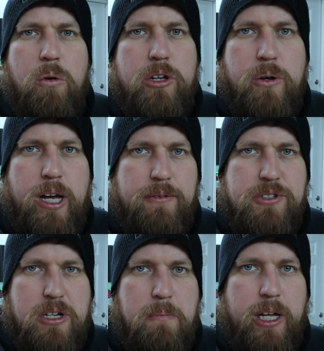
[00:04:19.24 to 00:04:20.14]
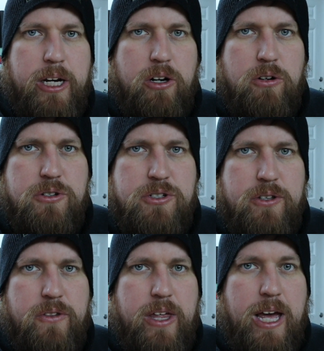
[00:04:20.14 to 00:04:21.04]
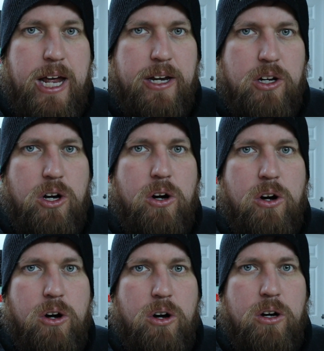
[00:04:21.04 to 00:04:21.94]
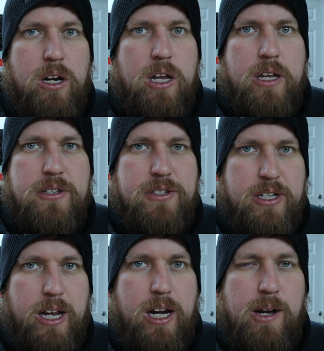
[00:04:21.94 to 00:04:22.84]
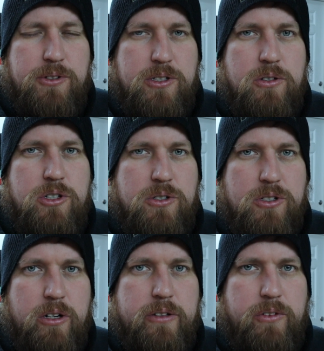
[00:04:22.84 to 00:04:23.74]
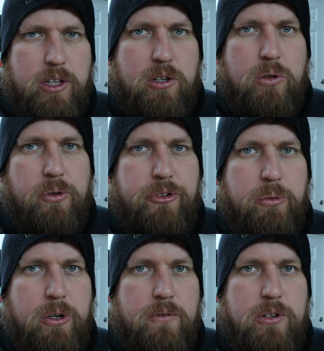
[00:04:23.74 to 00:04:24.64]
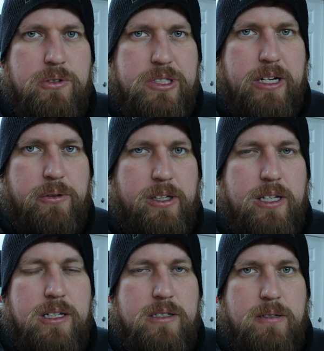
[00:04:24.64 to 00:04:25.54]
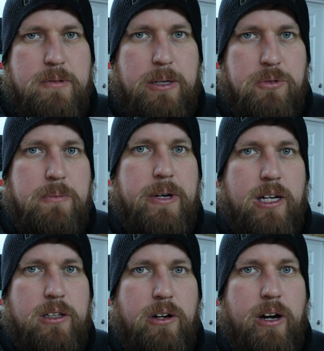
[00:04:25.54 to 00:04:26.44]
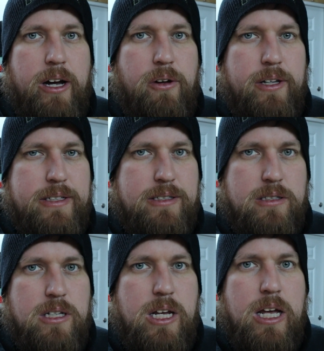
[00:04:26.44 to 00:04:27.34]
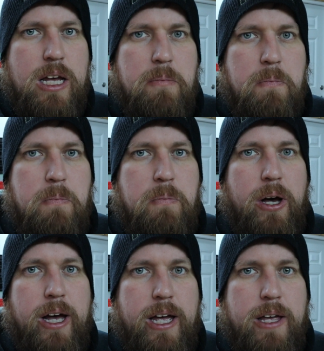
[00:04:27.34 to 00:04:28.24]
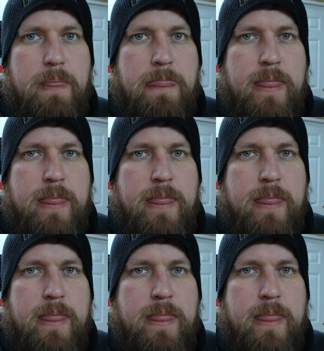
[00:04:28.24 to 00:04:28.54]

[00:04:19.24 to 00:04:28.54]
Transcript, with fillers: Well, you have some monitors that are set as soon as you start the vehicle. So whenever you cycle the keys, sometimes they might clear out. It's but